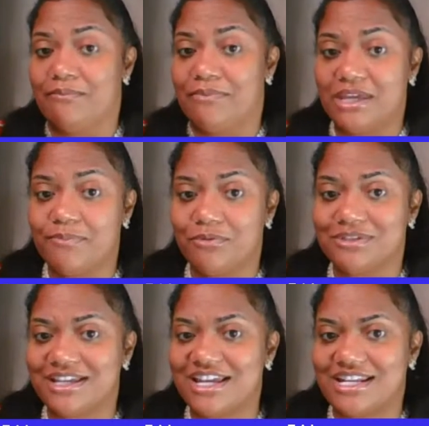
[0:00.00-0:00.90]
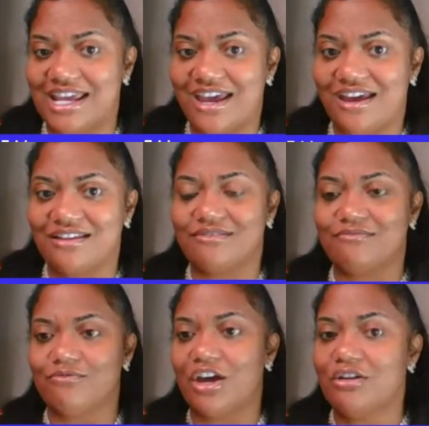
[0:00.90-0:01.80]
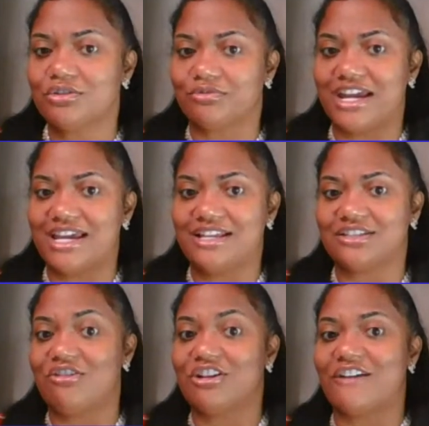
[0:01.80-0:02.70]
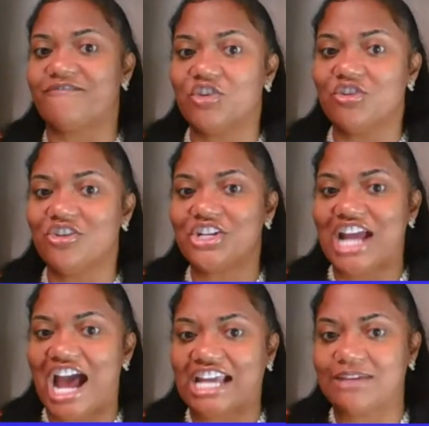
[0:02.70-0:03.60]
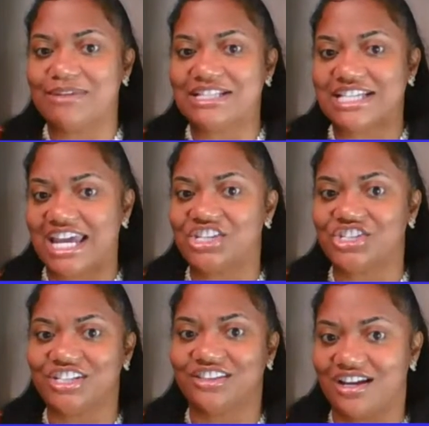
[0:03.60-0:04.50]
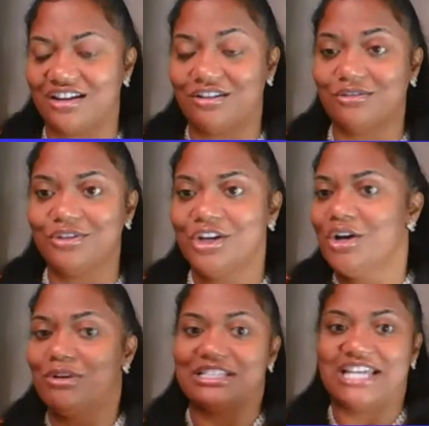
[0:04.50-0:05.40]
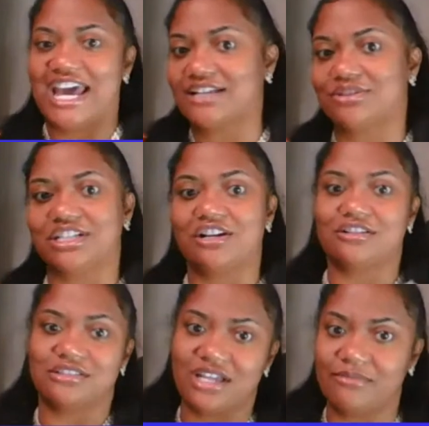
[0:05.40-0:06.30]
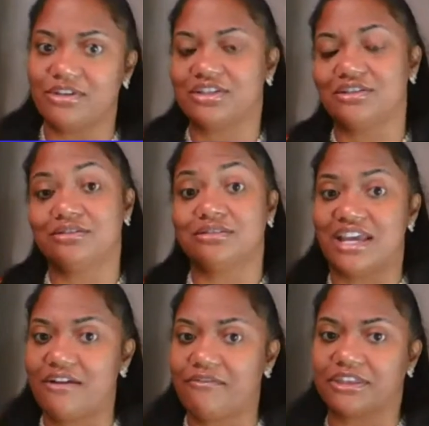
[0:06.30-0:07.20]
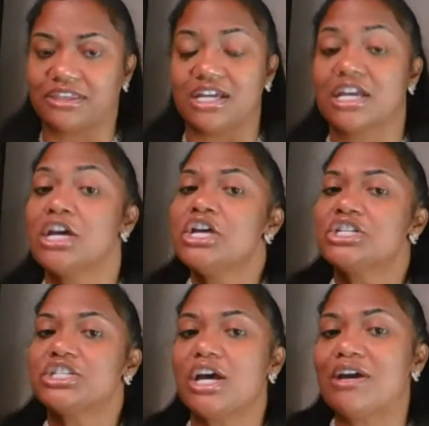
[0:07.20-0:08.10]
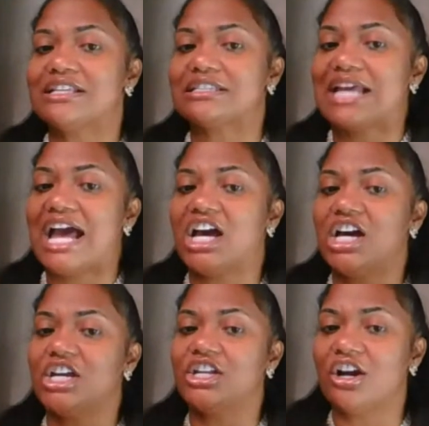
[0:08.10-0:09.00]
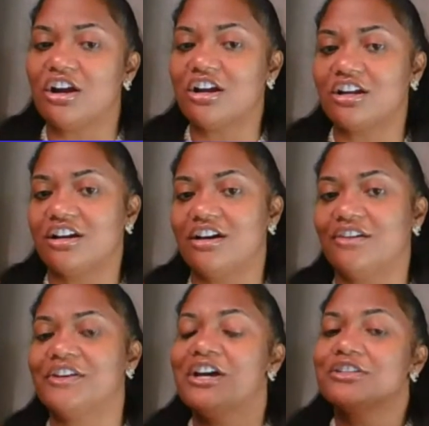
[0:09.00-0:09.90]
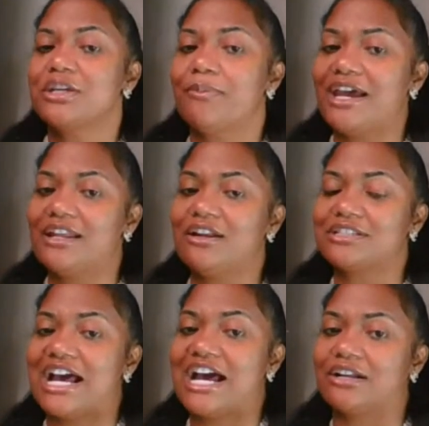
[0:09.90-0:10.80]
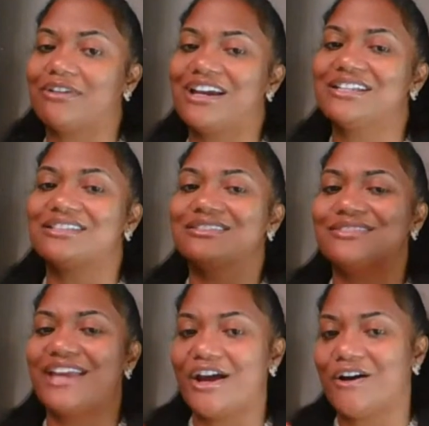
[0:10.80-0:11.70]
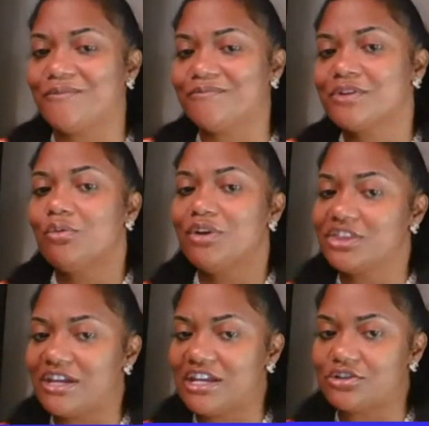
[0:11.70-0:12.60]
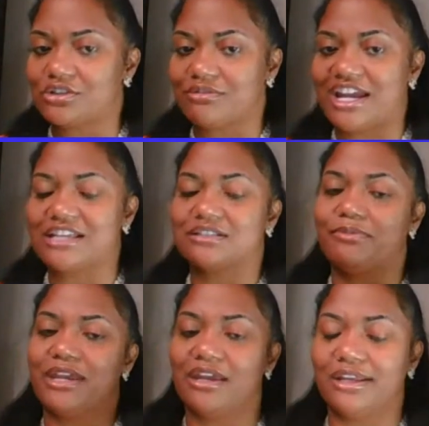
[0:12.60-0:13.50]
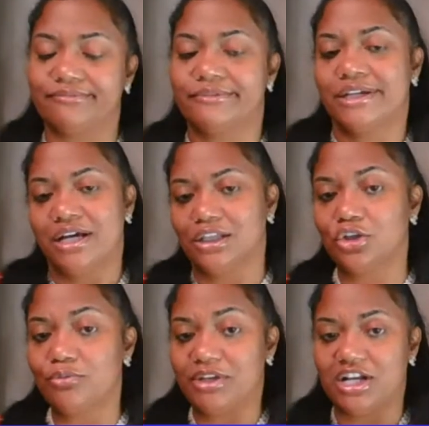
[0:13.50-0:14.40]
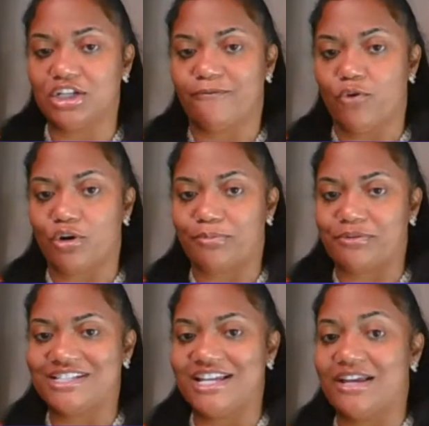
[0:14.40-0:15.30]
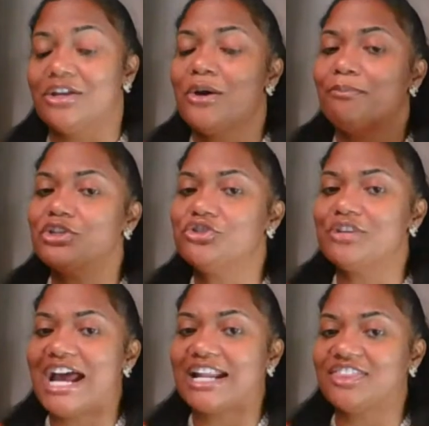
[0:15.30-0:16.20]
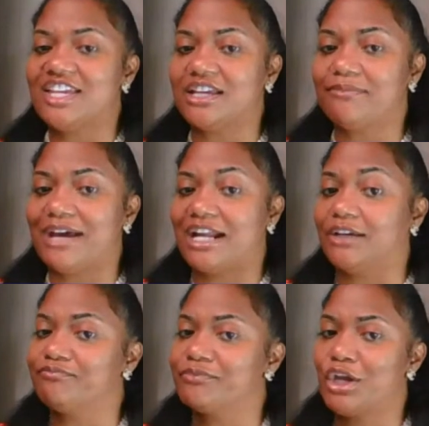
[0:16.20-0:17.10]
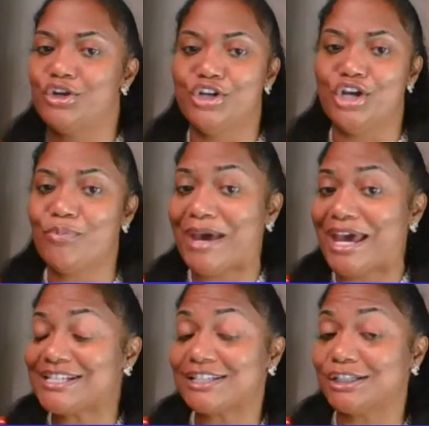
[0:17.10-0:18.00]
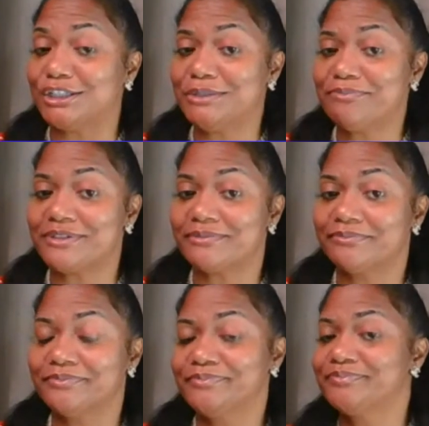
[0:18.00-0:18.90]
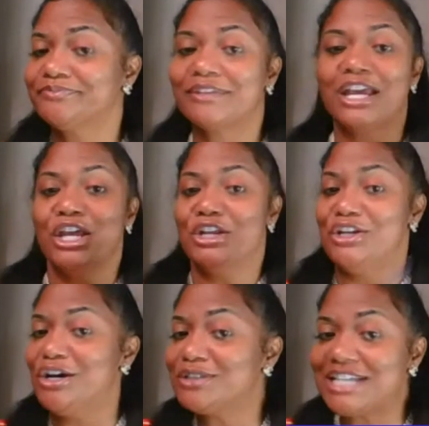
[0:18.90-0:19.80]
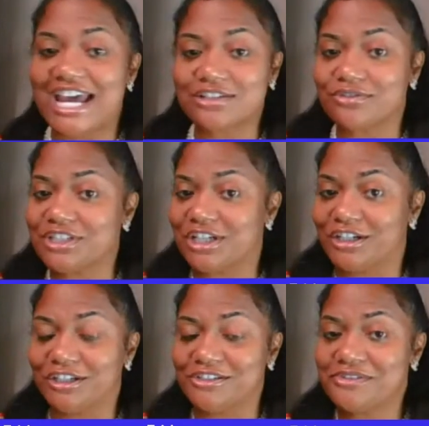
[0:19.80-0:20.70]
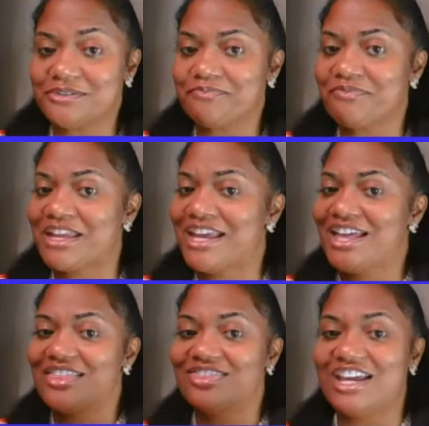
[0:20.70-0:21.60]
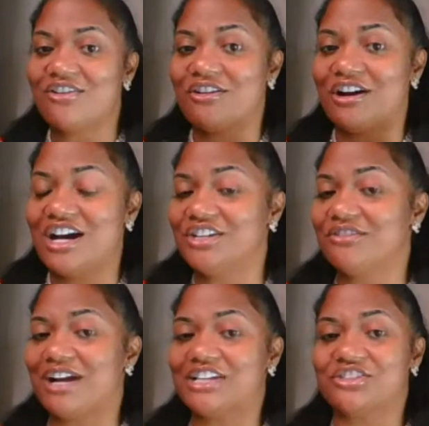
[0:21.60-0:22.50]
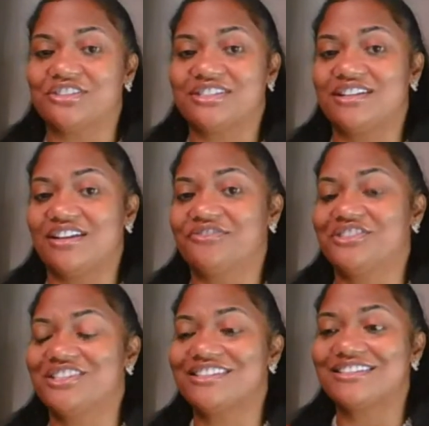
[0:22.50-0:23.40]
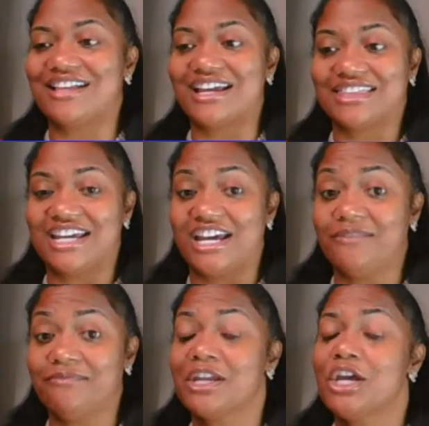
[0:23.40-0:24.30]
people was getting at those rates on a full documentation loan with tax returns, W-2s, everything. So it's not unheard of to pay those kind of rates now with the interest rates being a little bit under 4%. But you got to think about it. No pay stubs, no tax returns. They're going to underwrite your stuff just like that.